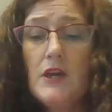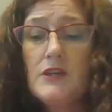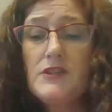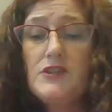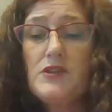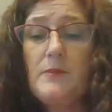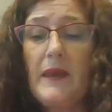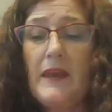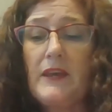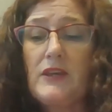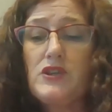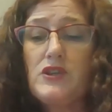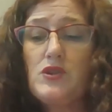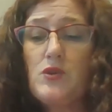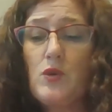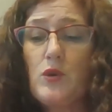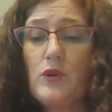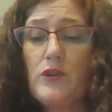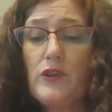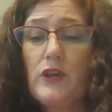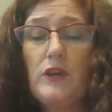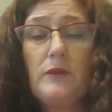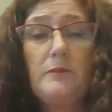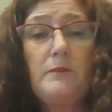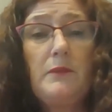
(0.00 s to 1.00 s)
to make sure
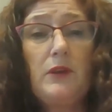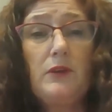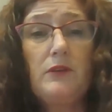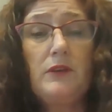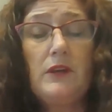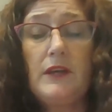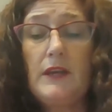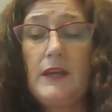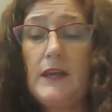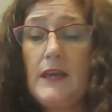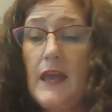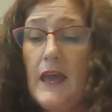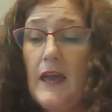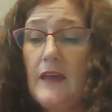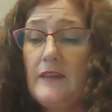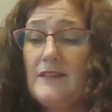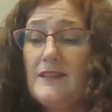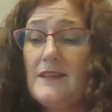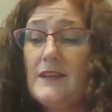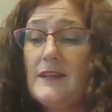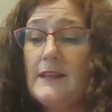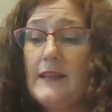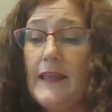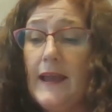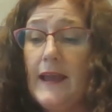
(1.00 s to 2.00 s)
the community has
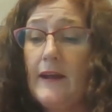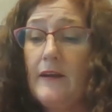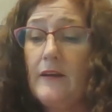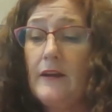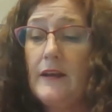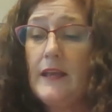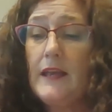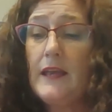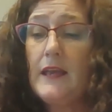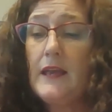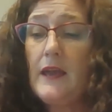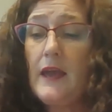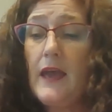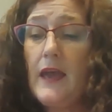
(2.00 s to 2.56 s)
clarity